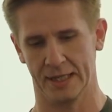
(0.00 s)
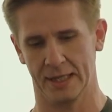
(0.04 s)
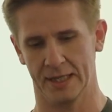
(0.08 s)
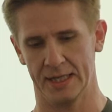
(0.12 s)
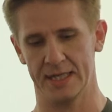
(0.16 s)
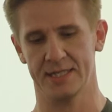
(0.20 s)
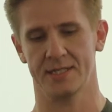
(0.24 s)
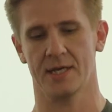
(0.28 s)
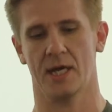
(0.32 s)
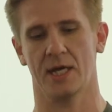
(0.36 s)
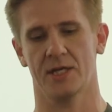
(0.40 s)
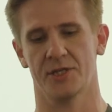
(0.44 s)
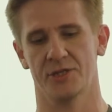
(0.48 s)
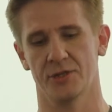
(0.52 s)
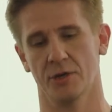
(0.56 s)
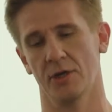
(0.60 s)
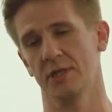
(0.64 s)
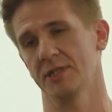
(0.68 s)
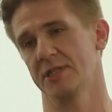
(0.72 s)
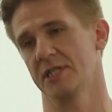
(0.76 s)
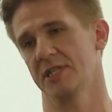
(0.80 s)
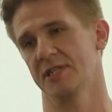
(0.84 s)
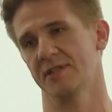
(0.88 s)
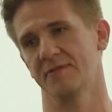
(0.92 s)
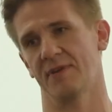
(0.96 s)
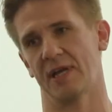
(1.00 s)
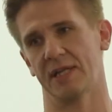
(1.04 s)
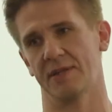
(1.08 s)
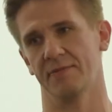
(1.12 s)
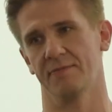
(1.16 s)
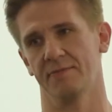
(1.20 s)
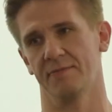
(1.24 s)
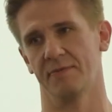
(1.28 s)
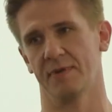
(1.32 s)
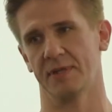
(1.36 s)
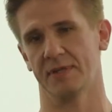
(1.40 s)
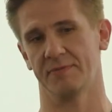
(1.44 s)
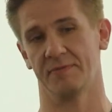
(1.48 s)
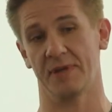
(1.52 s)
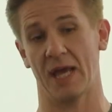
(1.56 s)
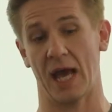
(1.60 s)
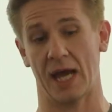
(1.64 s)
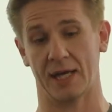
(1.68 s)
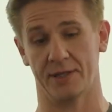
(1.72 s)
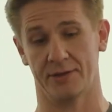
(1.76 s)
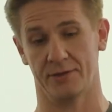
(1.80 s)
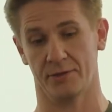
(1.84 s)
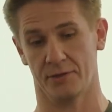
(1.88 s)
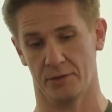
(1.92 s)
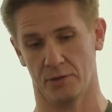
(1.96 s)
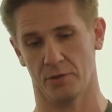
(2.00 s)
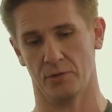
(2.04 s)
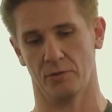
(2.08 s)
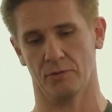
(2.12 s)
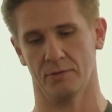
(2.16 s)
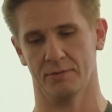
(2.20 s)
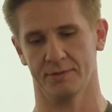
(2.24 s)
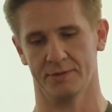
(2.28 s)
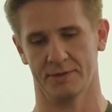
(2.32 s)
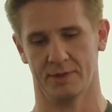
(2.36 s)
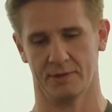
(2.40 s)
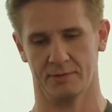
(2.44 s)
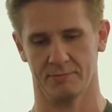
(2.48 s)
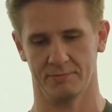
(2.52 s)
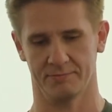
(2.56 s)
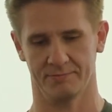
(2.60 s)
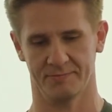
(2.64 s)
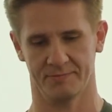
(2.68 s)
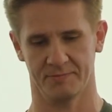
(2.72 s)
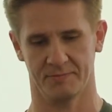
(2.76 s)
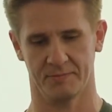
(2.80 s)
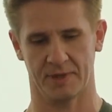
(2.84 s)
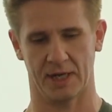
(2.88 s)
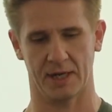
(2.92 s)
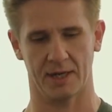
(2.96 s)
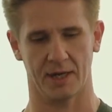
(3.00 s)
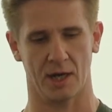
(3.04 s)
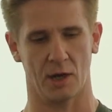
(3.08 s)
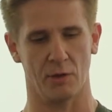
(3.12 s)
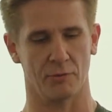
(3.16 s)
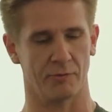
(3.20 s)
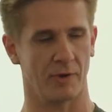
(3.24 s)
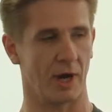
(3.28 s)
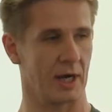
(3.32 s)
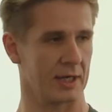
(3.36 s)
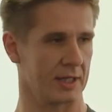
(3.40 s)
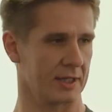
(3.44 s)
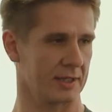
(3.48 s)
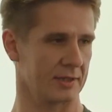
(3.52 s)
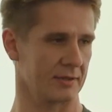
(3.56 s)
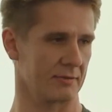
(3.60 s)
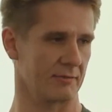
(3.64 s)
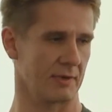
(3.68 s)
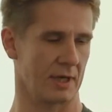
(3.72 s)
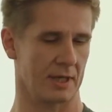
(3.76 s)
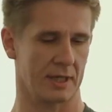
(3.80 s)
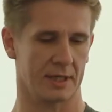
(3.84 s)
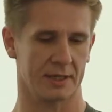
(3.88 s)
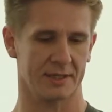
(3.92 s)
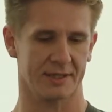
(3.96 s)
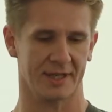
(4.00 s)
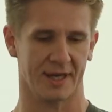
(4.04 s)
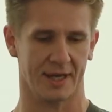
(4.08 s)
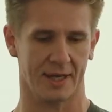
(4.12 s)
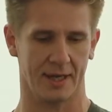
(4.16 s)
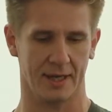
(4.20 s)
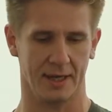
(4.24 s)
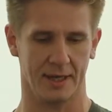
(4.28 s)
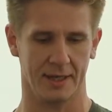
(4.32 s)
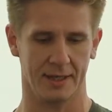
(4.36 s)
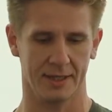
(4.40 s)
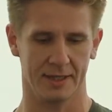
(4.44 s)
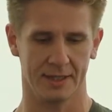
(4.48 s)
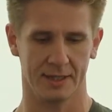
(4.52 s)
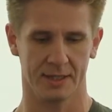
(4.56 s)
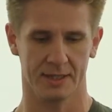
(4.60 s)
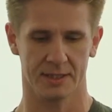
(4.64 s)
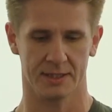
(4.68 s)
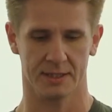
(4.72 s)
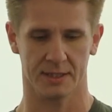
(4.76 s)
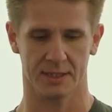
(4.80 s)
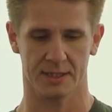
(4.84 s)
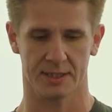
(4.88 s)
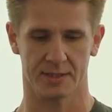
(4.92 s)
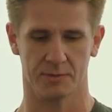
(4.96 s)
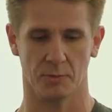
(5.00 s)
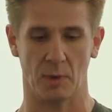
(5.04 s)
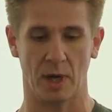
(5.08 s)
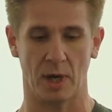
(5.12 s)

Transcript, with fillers: design choices that, that we had to do. So we are now running, running uh, just